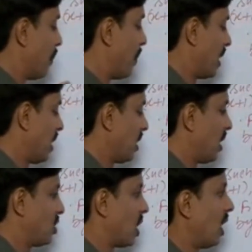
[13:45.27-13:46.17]
But the
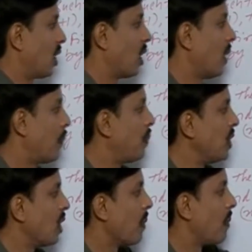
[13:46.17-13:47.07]
result of
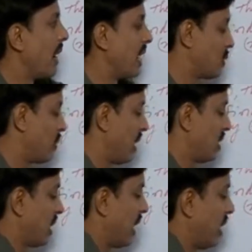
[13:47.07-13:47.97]
P of minus 1
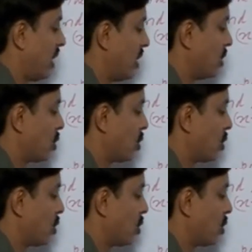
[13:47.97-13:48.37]
is 19,